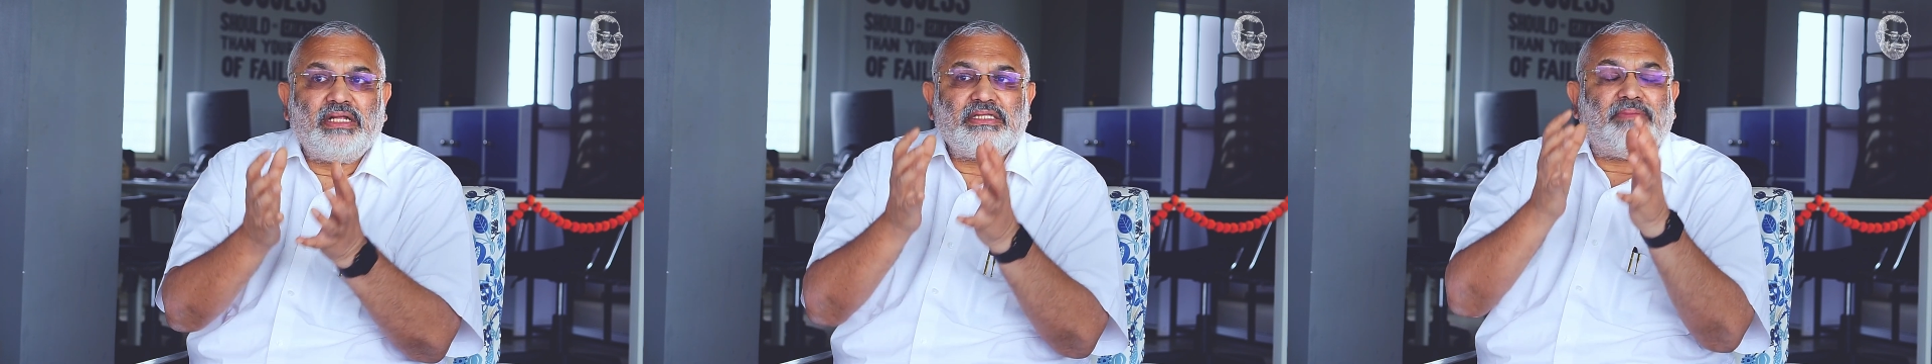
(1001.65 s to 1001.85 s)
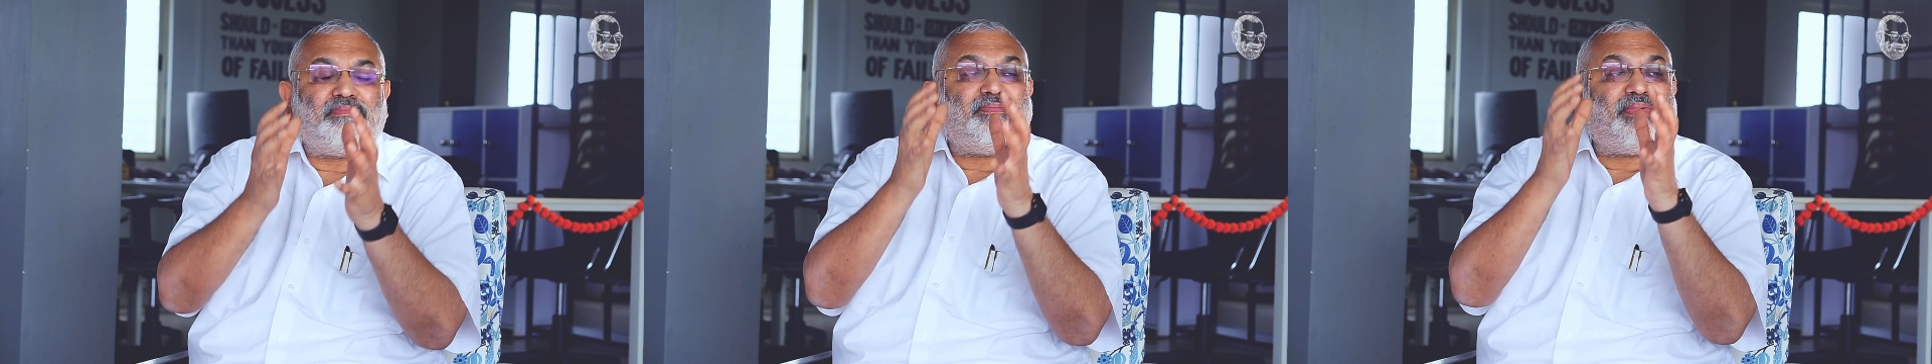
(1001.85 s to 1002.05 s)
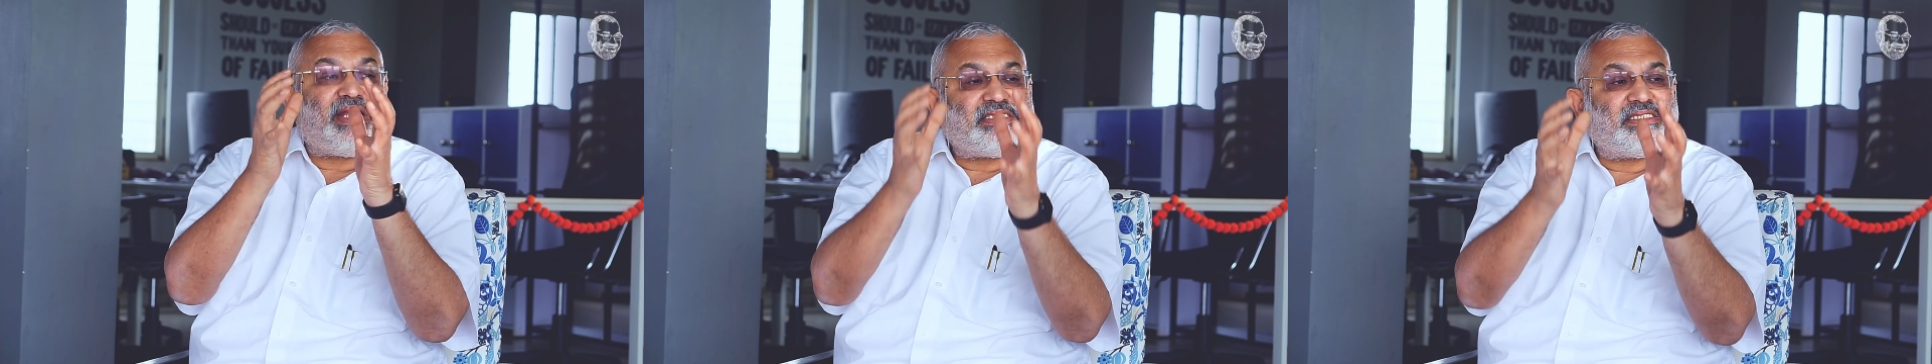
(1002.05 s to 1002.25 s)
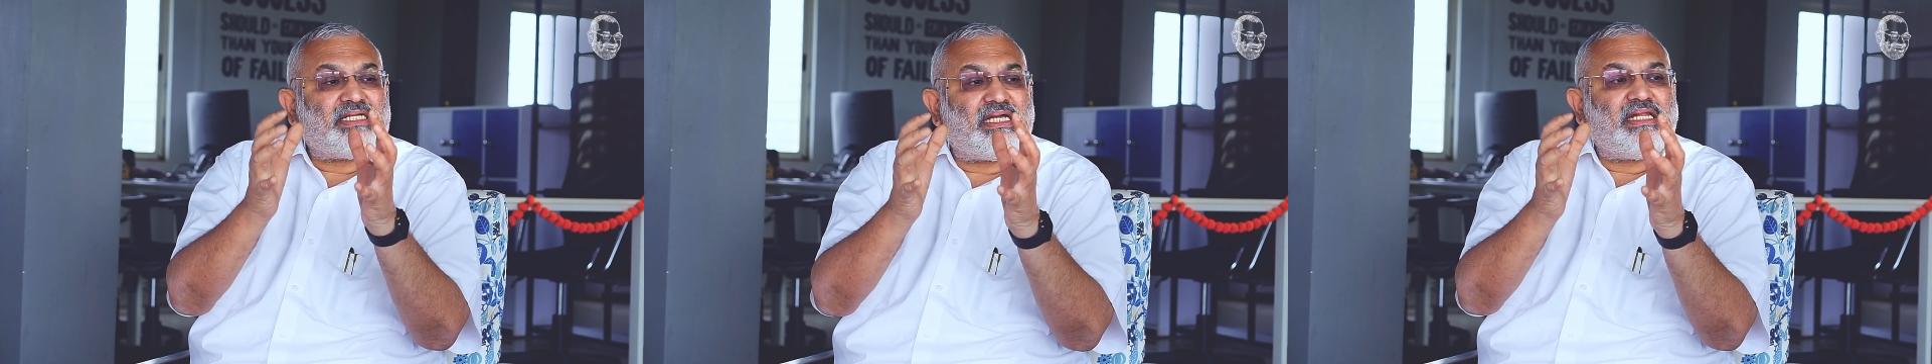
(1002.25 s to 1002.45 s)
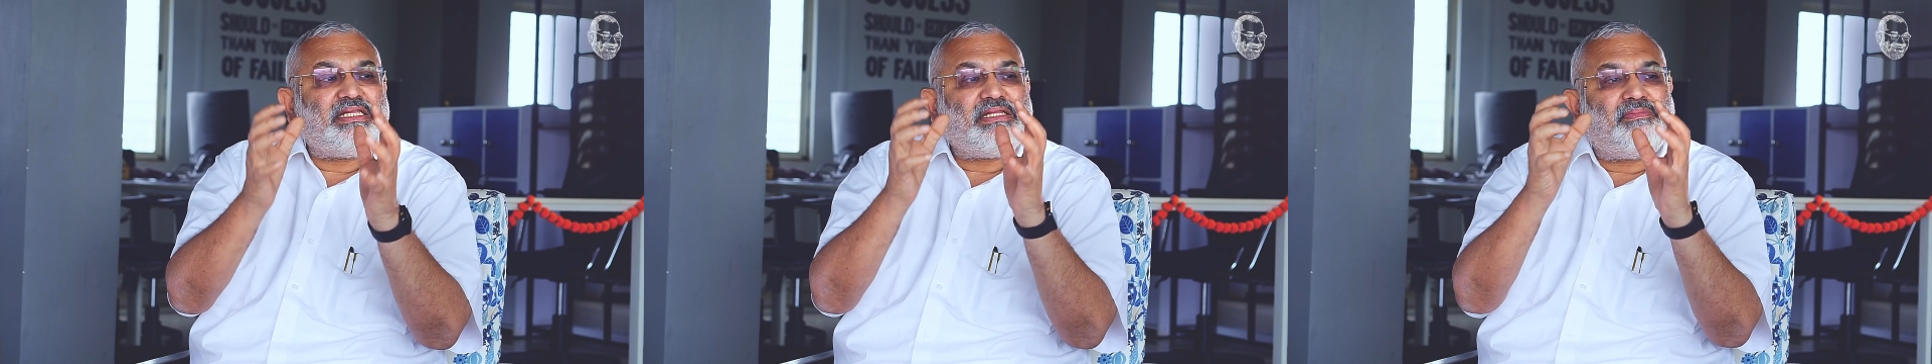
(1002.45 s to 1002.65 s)
the
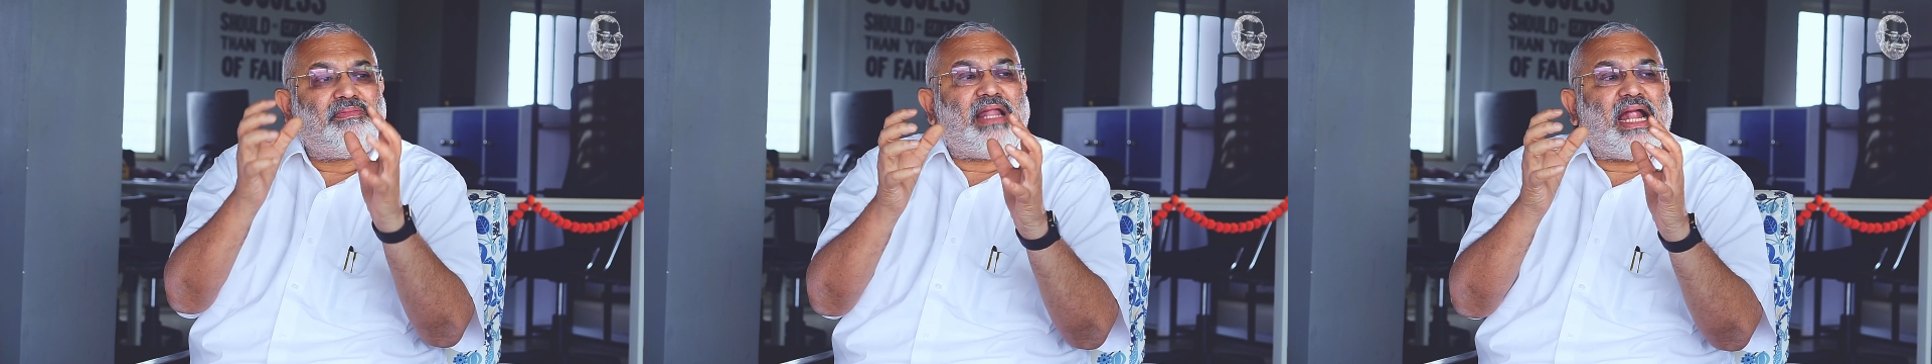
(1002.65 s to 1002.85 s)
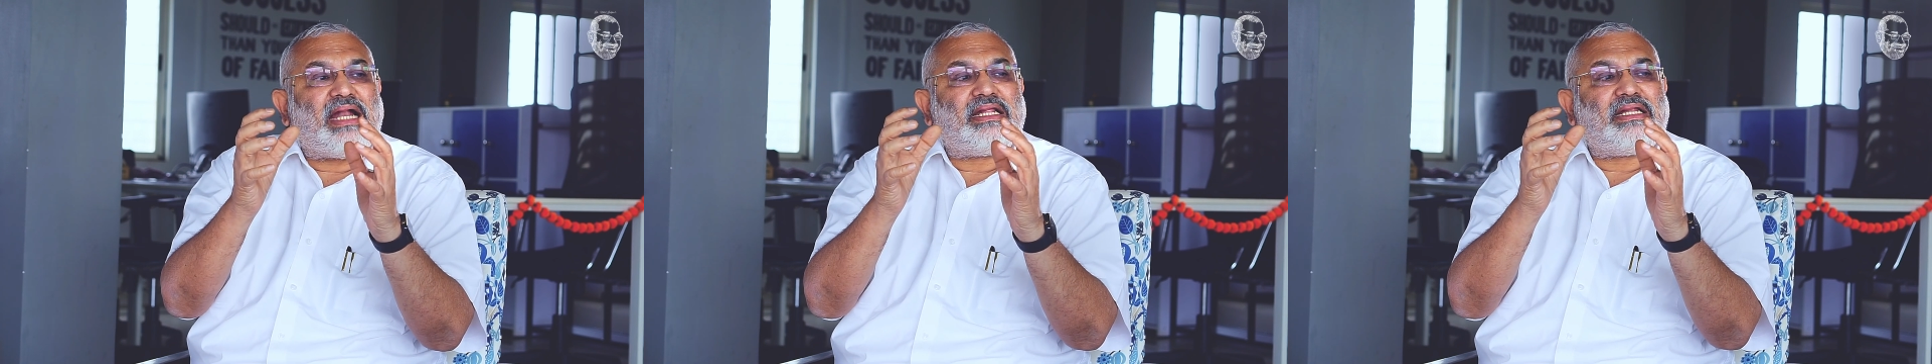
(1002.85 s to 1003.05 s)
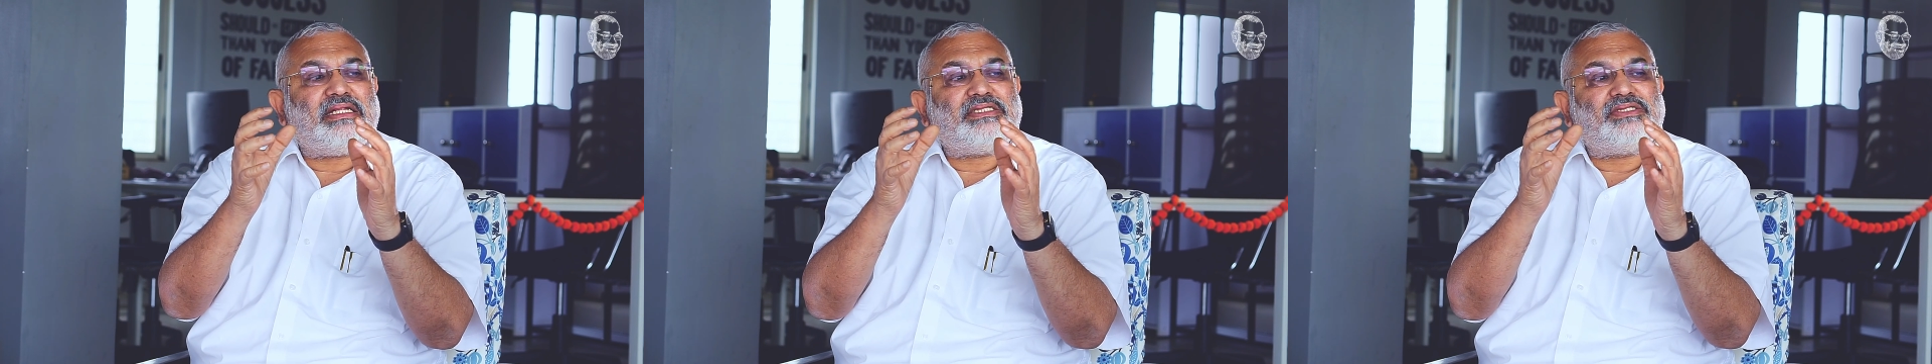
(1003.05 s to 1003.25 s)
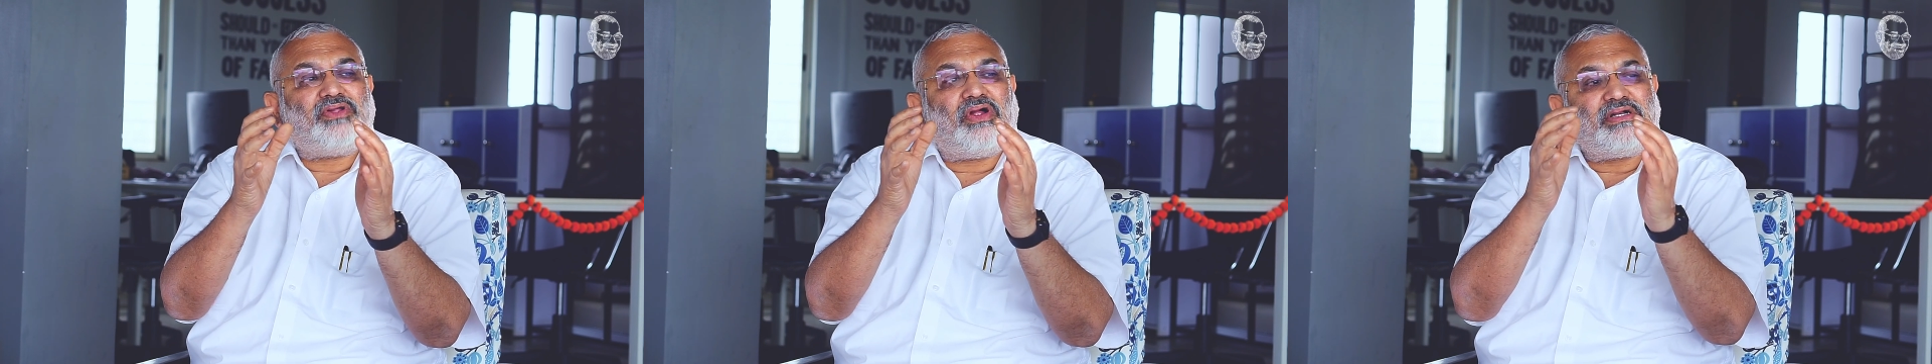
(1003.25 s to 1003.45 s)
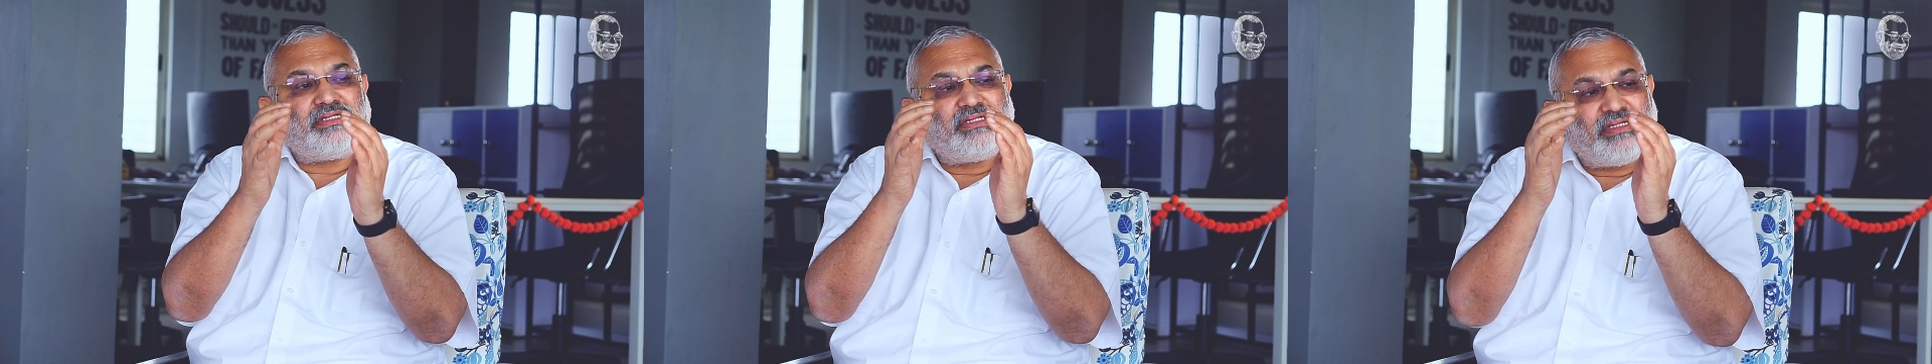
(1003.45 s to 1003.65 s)
pressure in the bladder is
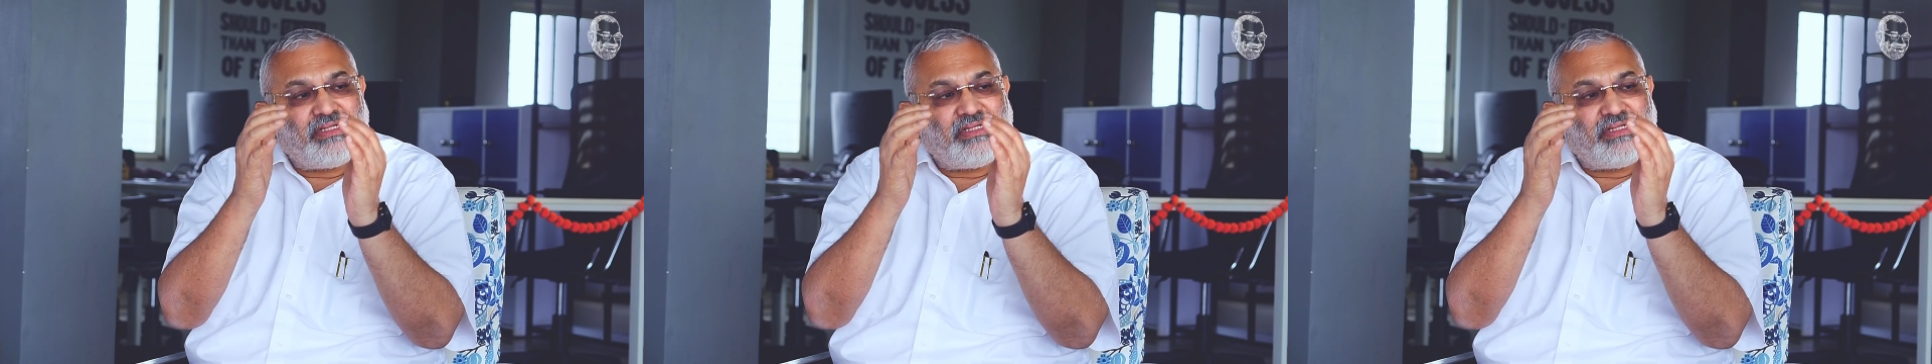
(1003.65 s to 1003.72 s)
not